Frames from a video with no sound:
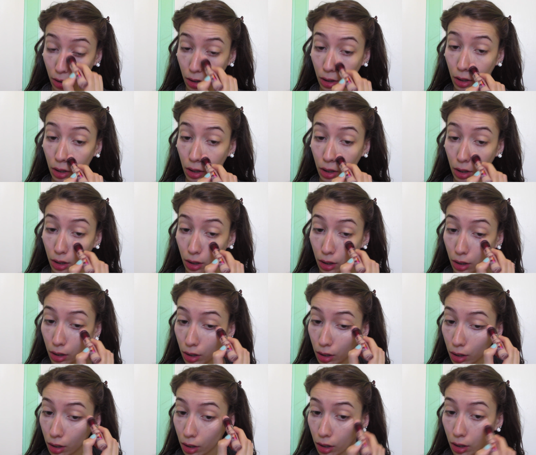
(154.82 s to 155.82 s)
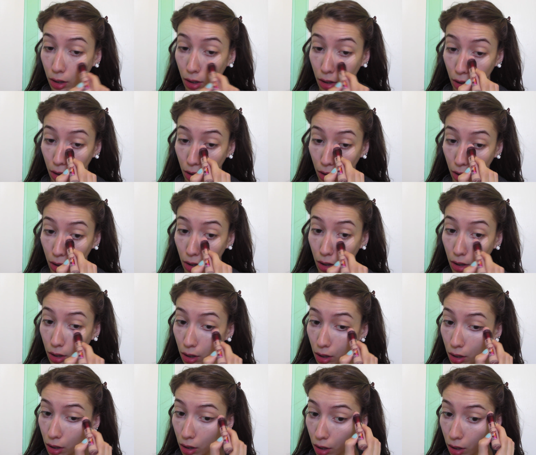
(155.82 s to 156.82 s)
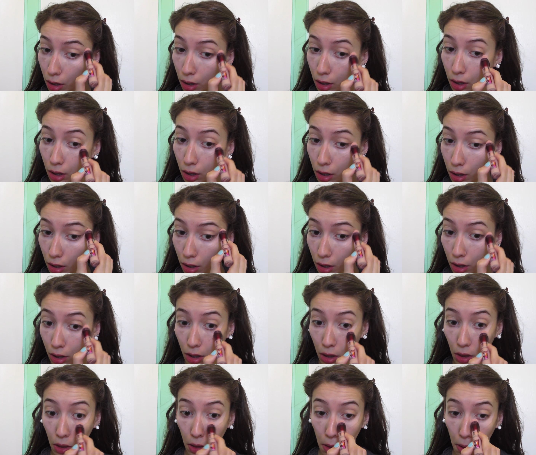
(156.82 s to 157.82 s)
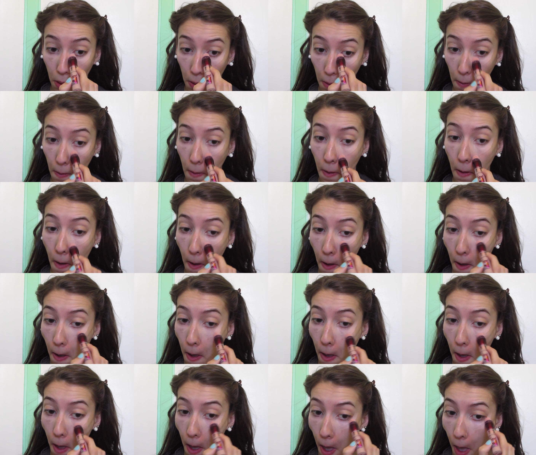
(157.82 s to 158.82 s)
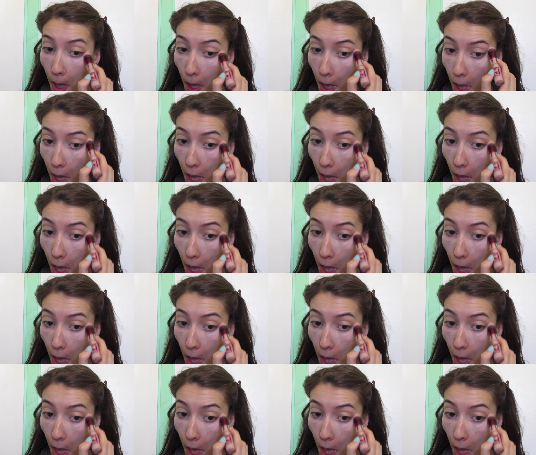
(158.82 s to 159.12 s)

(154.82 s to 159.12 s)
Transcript: Nothing is said.